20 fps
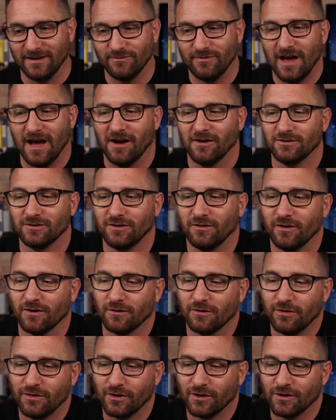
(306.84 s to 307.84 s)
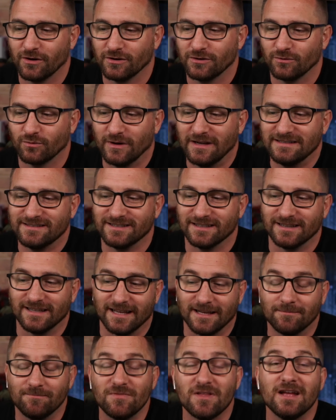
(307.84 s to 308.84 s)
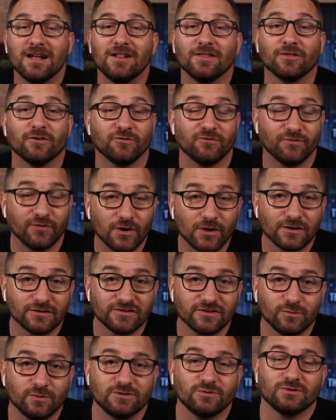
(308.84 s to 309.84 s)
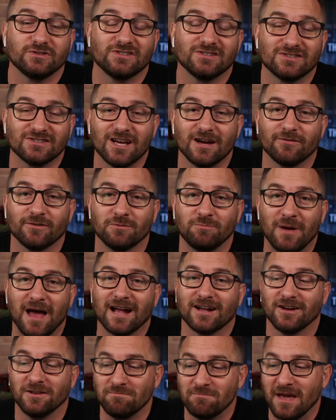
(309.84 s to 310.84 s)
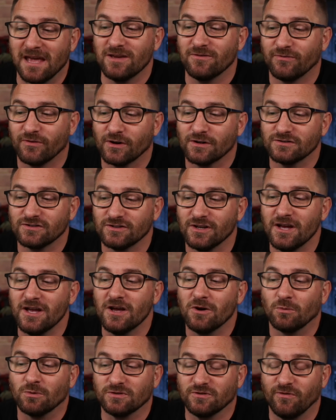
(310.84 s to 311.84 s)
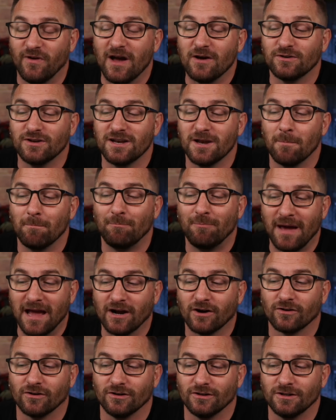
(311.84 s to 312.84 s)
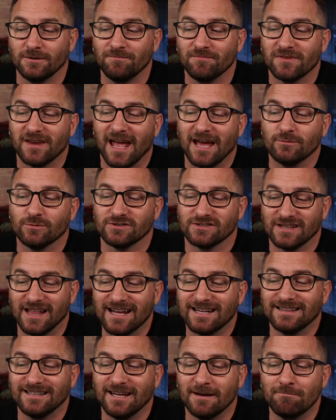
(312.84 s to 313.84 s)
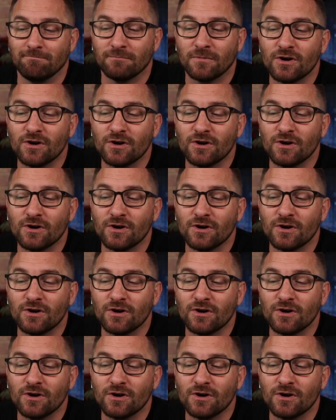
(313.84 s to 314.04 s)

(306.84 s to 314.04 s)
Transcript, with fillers: They found their third recently. The first, which was discovered back on May 1st, was found in a barrel and was likely a